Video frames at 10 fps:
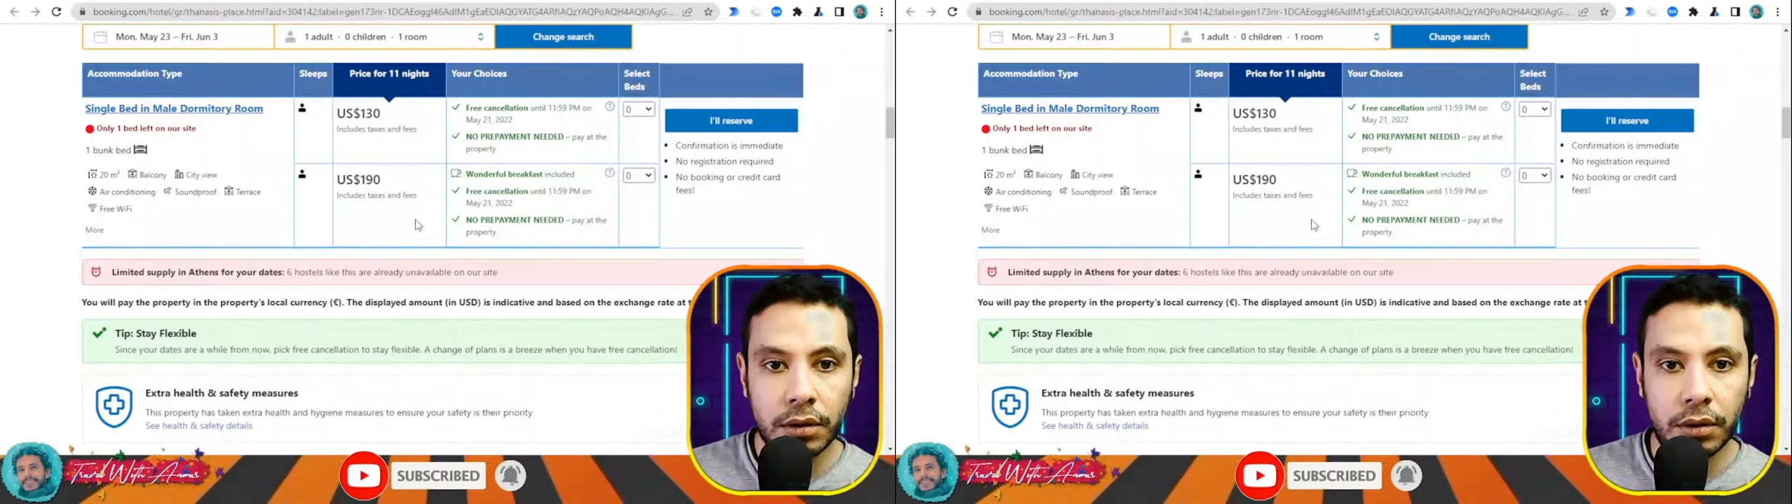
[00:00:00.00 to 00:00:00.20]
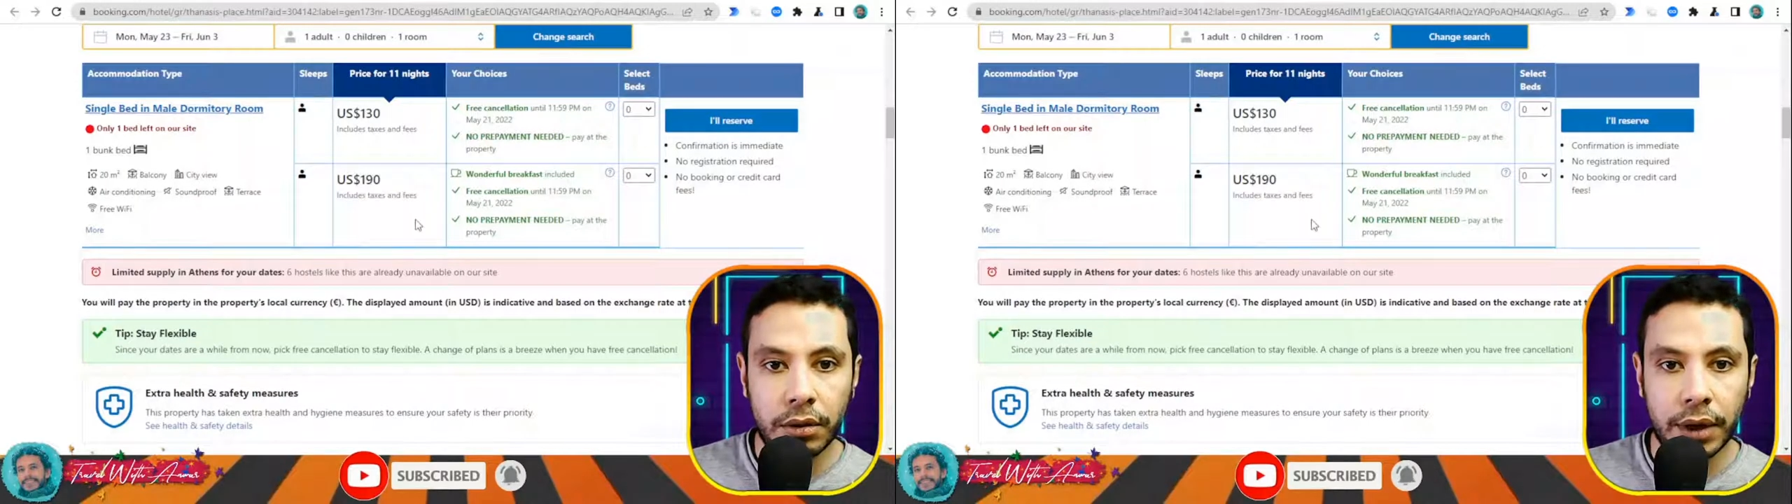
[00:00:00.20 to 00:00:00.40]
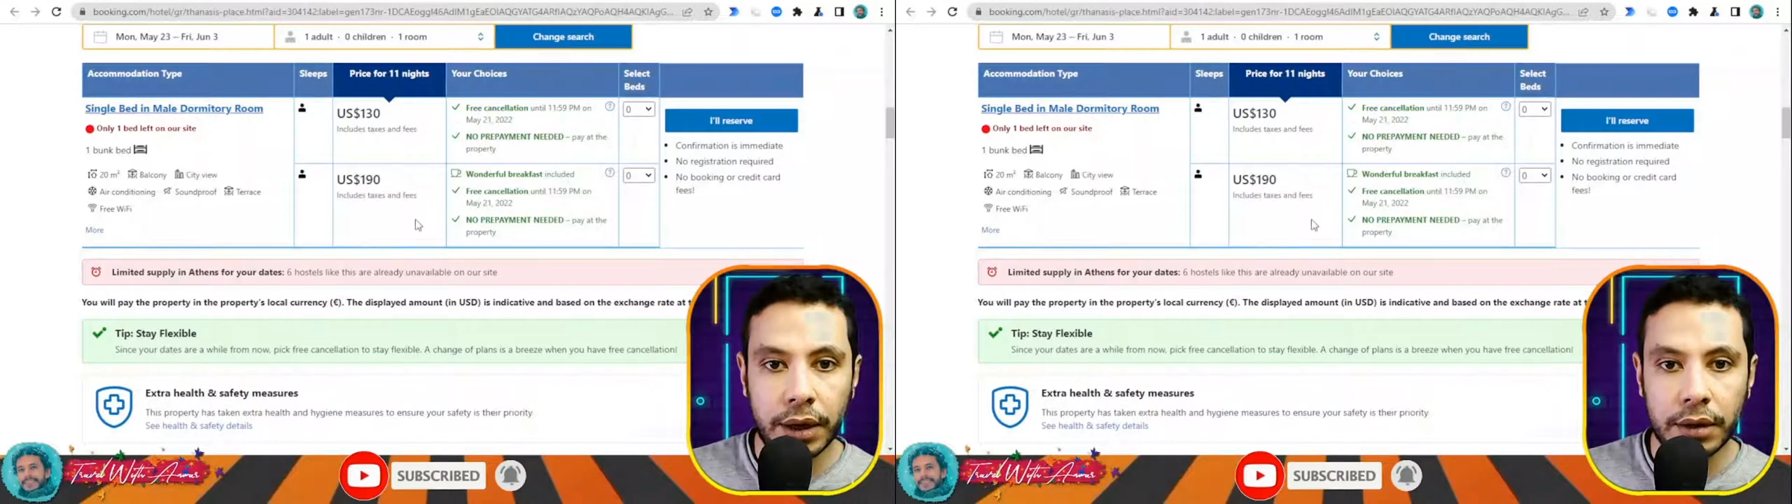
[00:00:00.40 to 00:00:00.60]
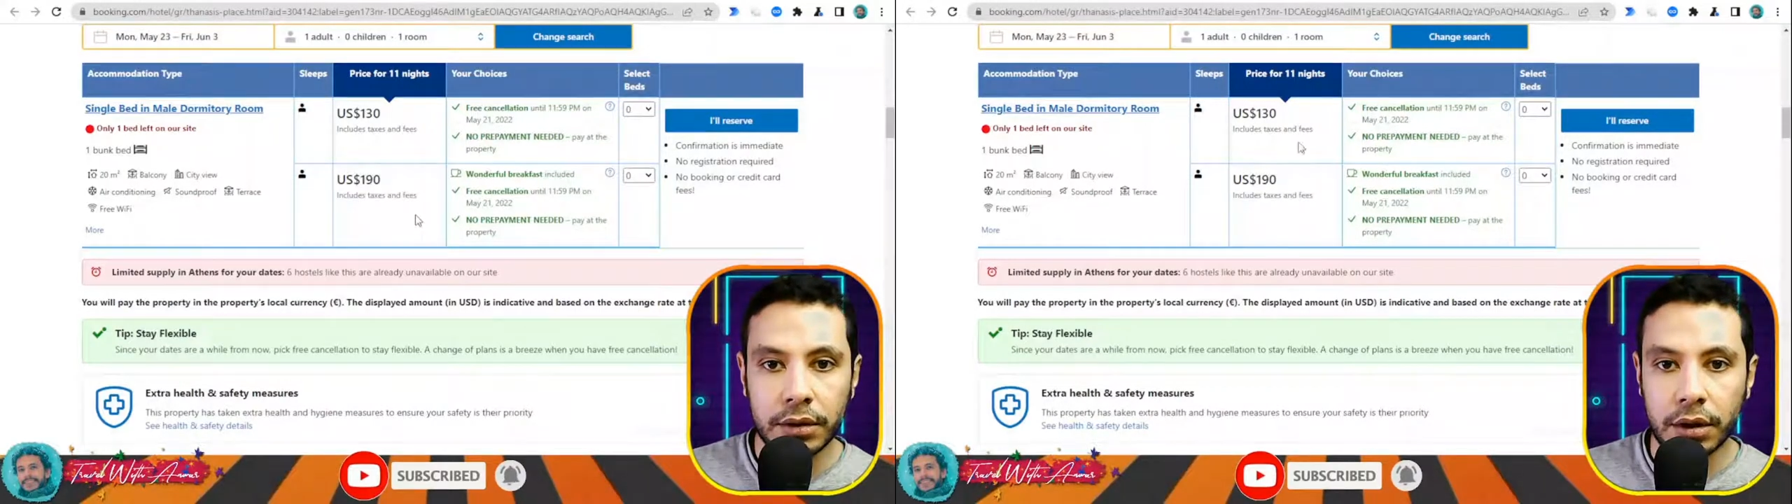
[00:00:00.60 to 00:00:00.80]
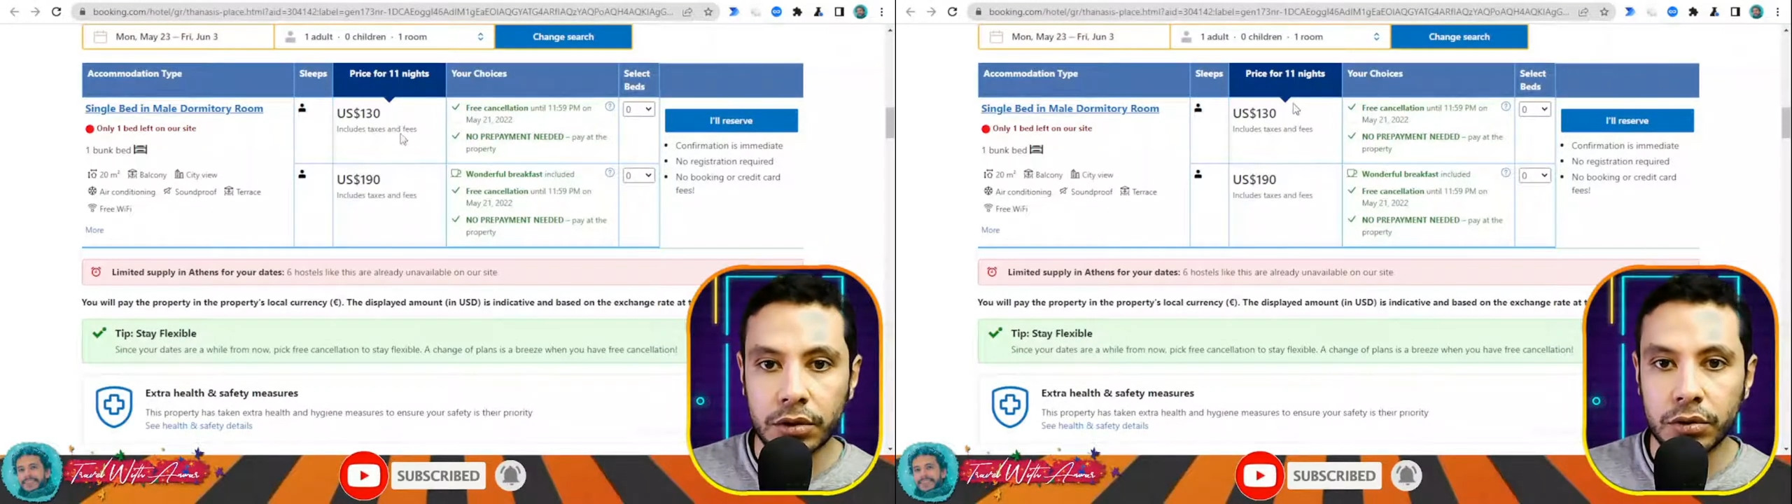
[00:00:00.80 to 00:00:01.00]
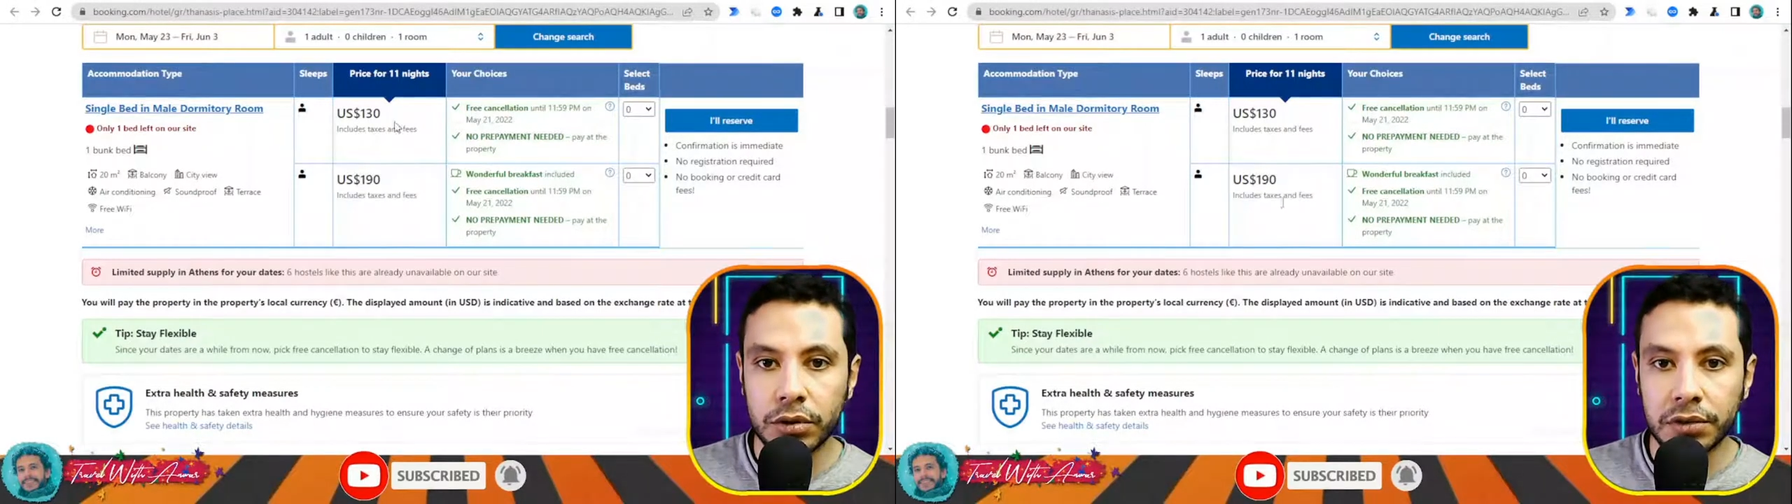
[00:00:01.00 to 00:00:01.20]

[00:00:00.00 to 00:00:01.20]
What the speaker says: Okay, there are two